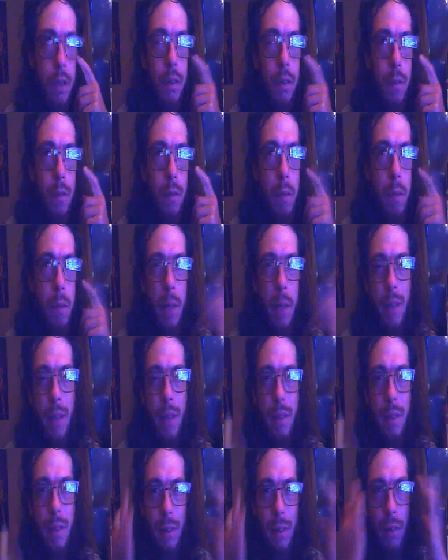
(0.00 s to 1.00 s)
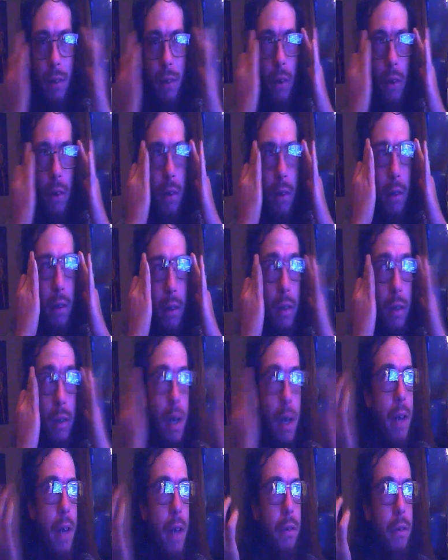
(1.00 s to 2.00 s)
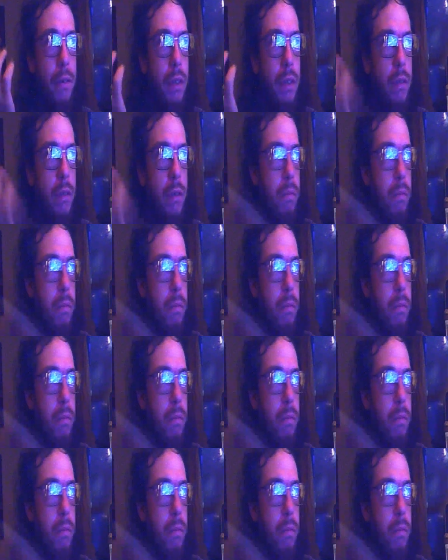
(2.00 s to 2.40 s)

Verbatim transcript: Maybe because it's so dark. I don't know.